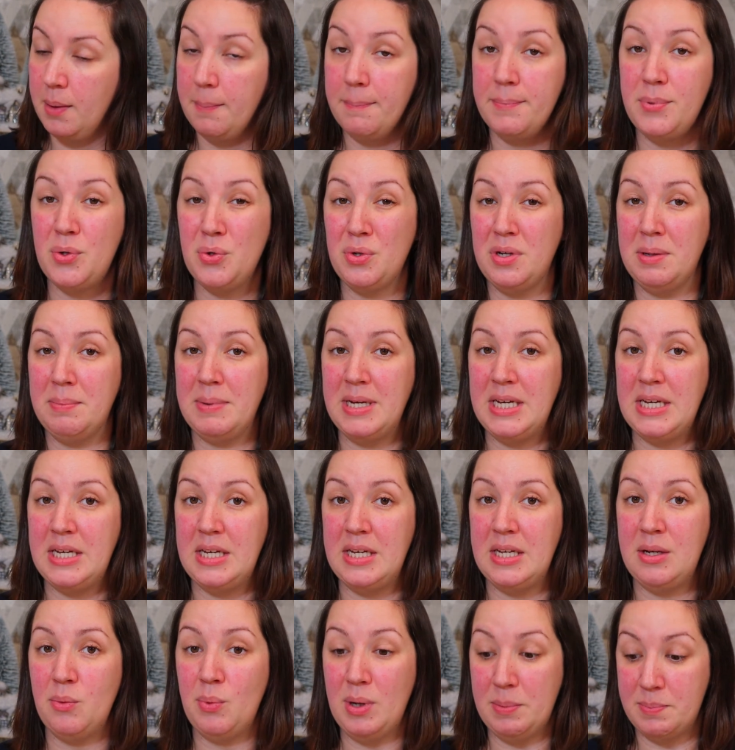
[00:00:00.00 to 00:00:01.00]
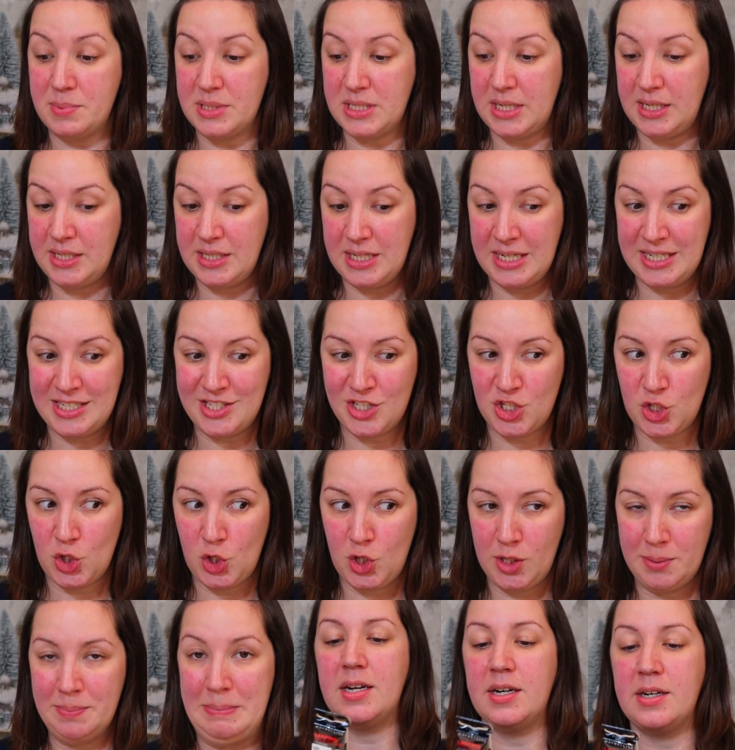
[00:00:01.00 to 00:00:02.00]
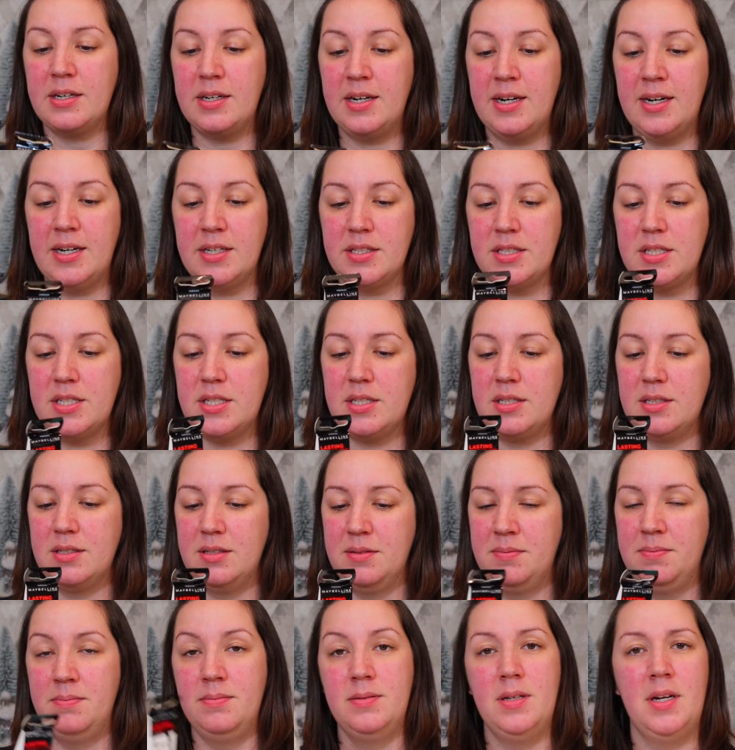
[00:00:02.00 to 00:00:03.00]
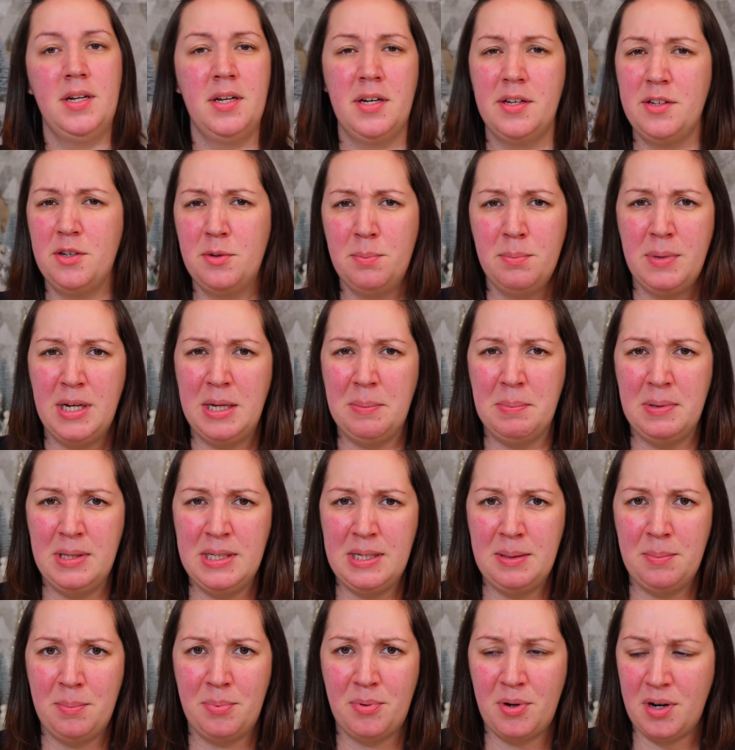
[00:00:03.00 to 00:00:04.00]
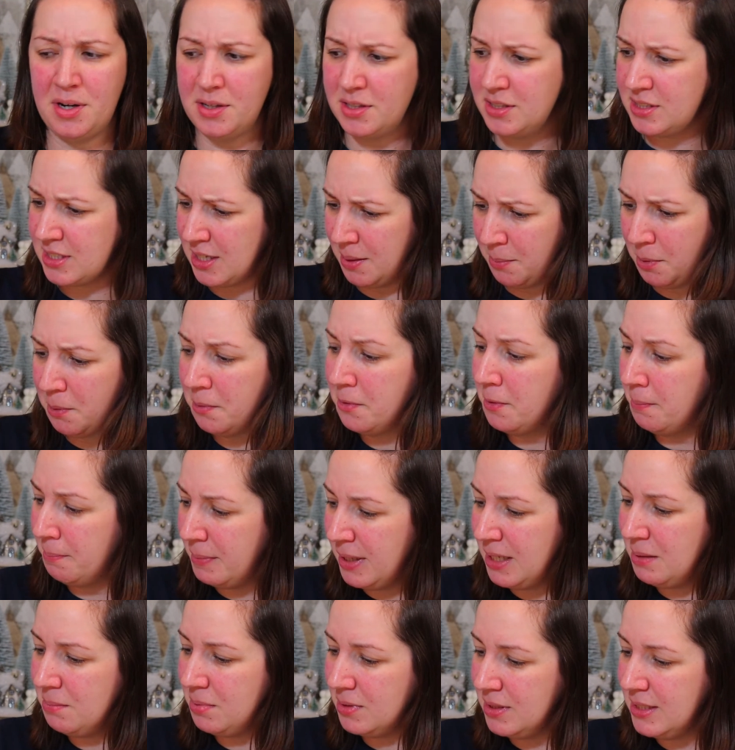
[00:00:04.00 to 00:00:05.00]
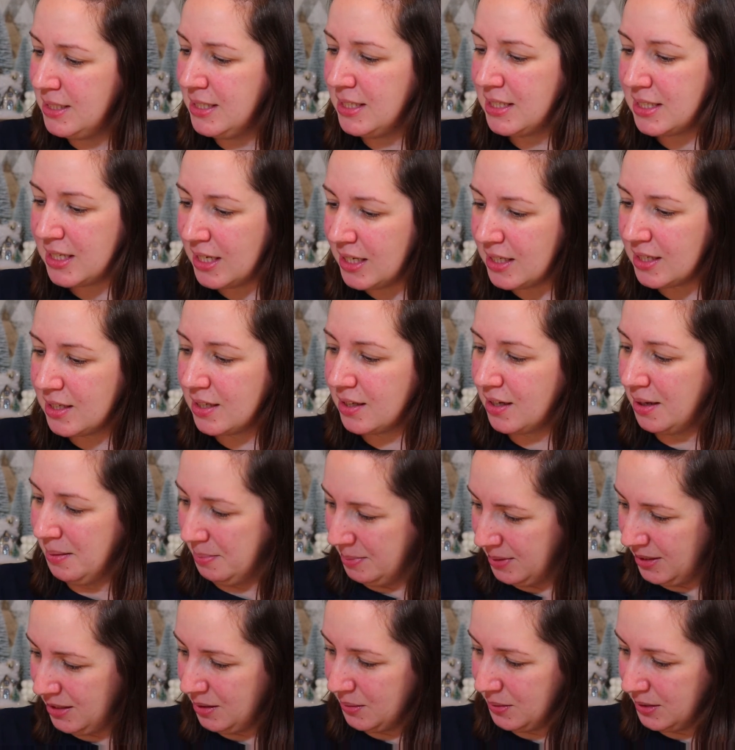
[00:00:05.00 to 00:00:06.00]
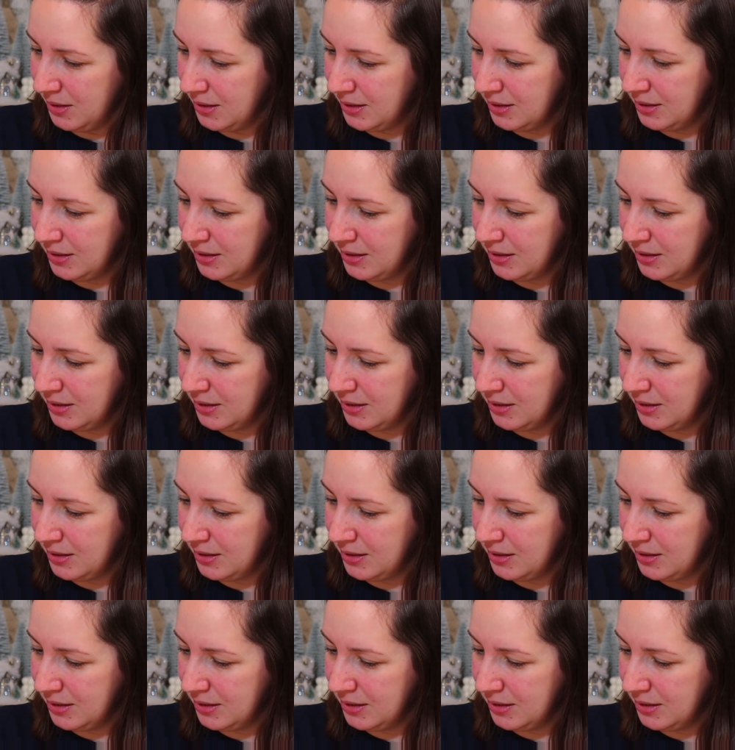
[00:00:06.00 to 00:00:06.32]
Beauty Bee website I saw. Then I got another Maybelline product. I'm on a Maybelline kick apparently.